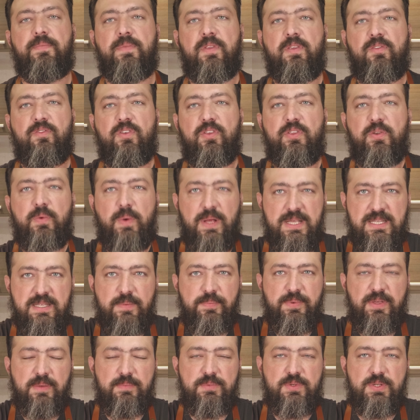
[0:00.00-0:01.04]
So the
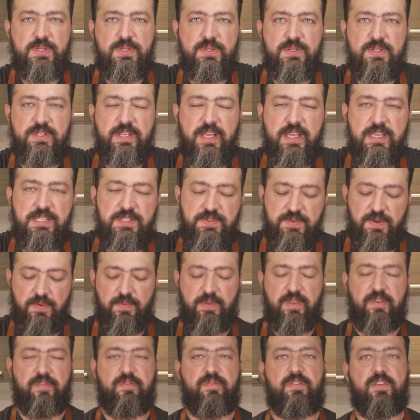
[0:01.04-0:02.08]
recipe I'm doing today is from
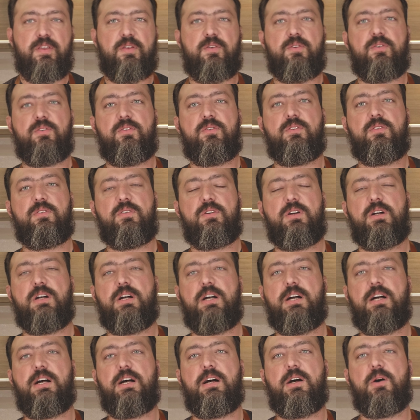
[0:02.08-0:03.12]
Che Fico,
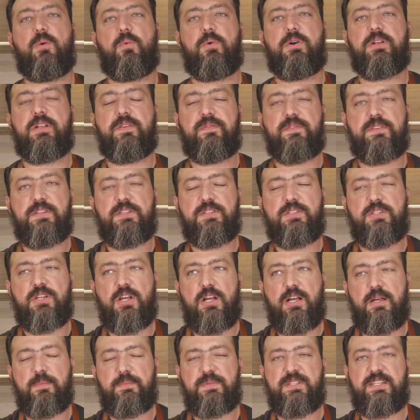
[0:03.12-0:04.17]
one of the
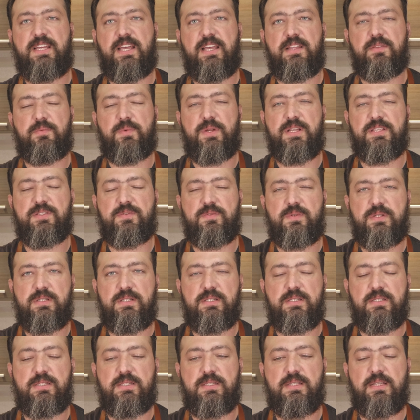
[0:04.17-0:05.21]
top 10
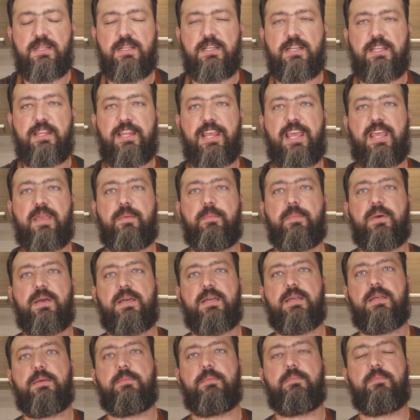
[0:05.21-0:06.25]
restaurants named
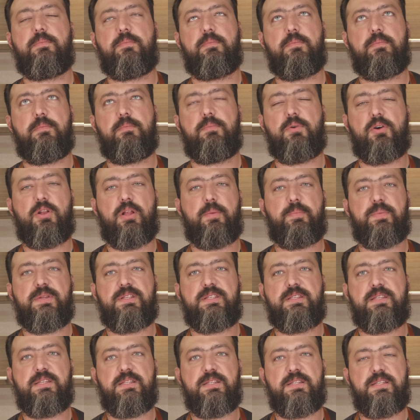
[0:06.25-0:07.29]
by Bon
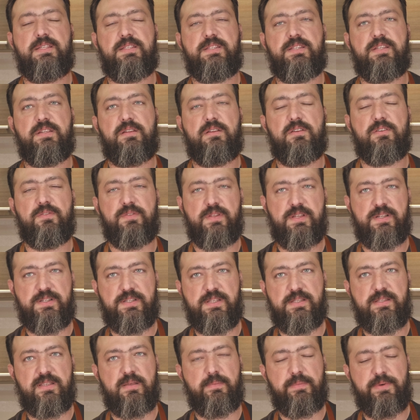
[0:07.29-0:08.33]
Appétit this year on their
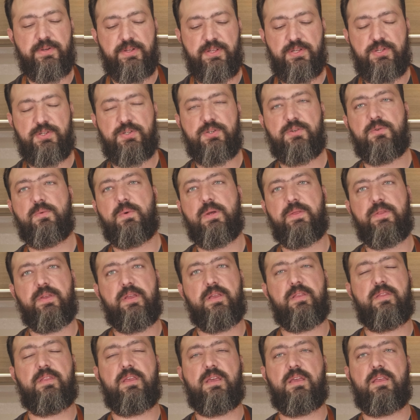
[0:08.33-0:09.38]
September issue, where
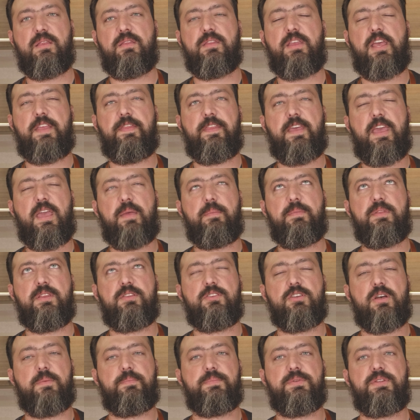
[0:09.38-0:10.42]
they named the
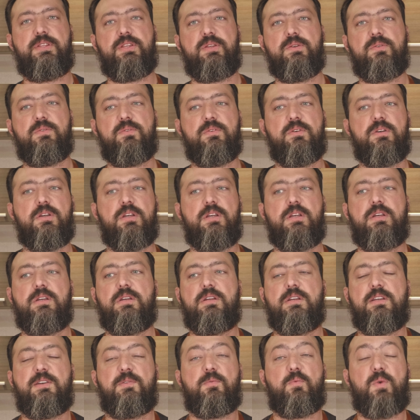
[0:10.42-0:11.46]
top new
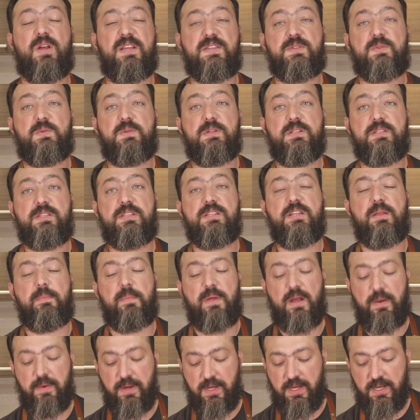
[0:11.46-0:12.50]
restaurants in
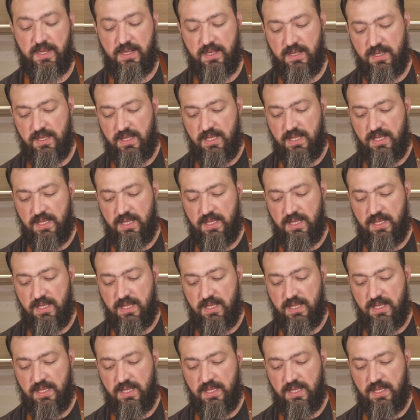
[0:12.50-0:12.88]
America.